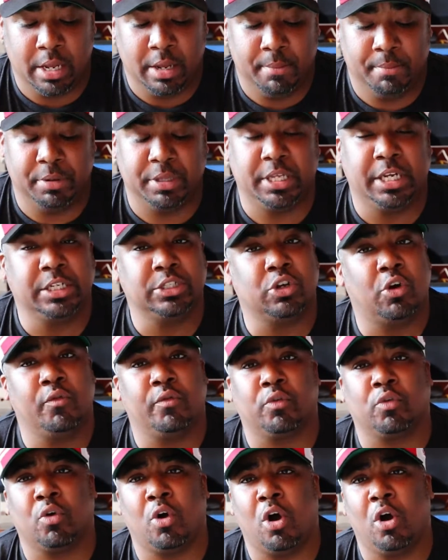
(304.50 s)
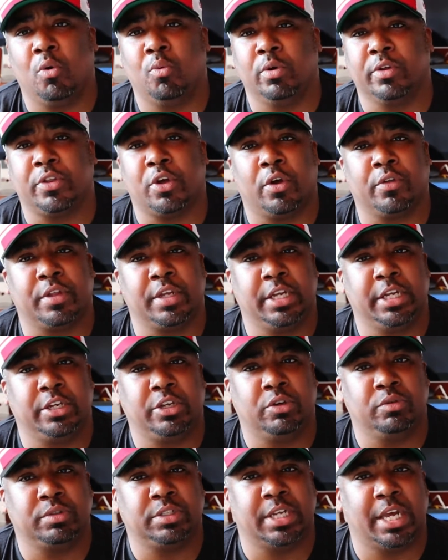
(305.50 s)
But these overall, with all the
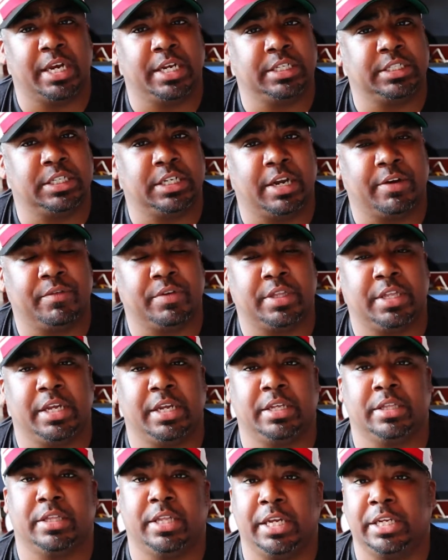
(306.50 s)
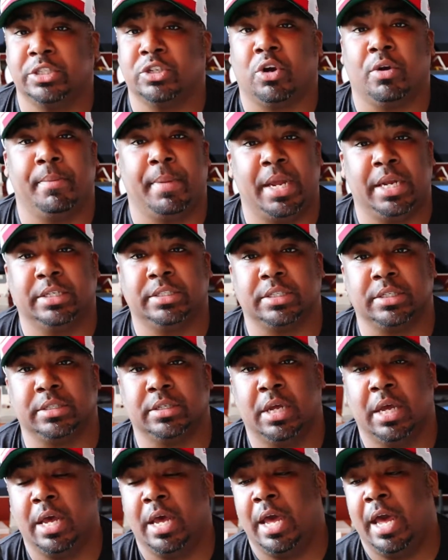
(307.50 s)
EQ settings and everything, these are amazing.
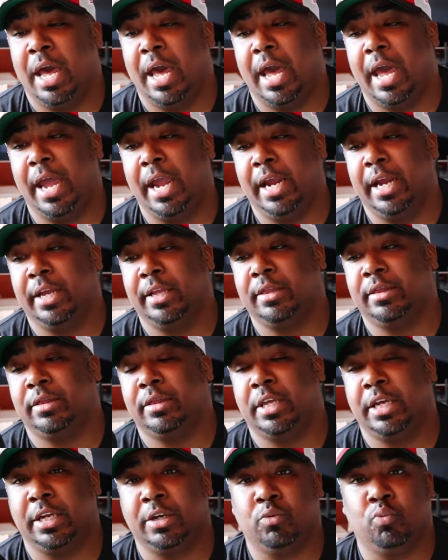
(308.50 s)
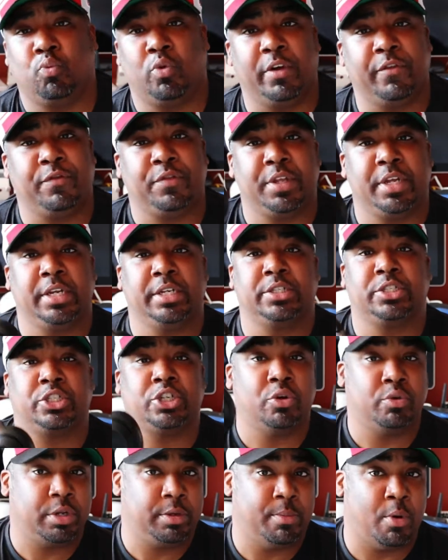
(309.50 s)
And then with these
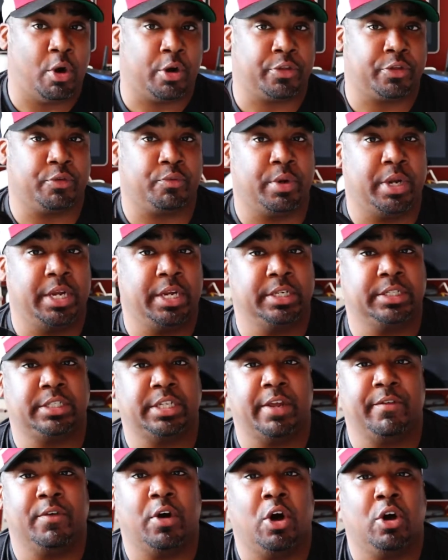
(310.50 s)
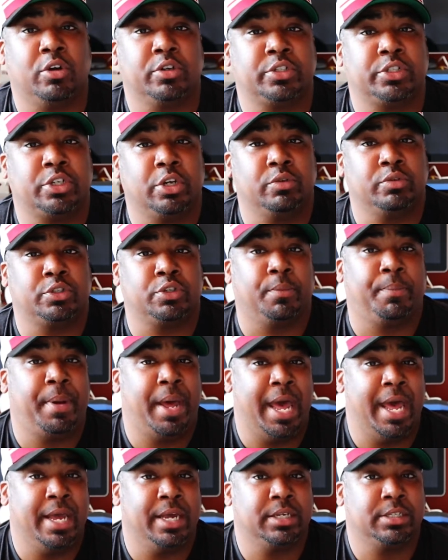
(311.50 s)
Sony Mark IIIs, they've also
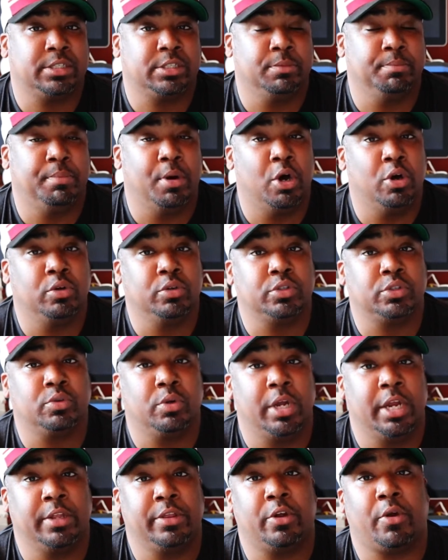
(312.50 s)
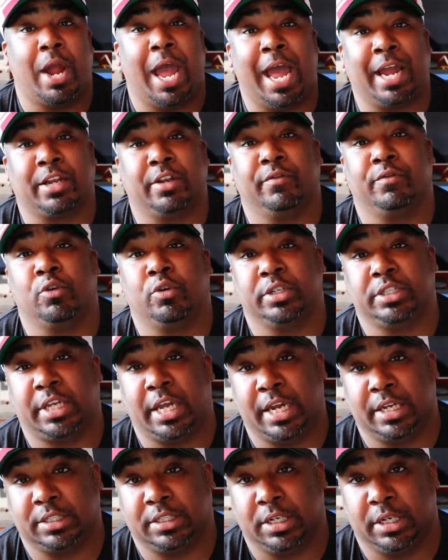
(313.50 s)
surpassed Bose in their active noise
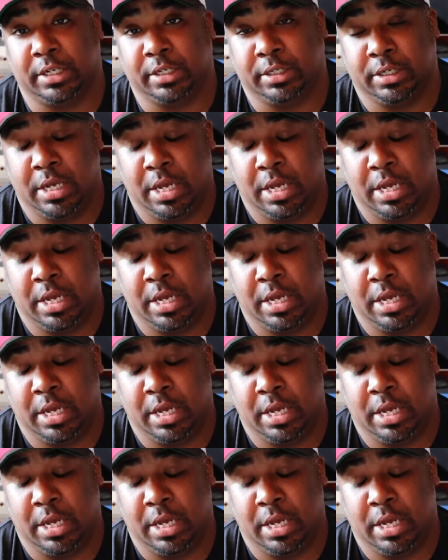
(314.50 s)
canceling.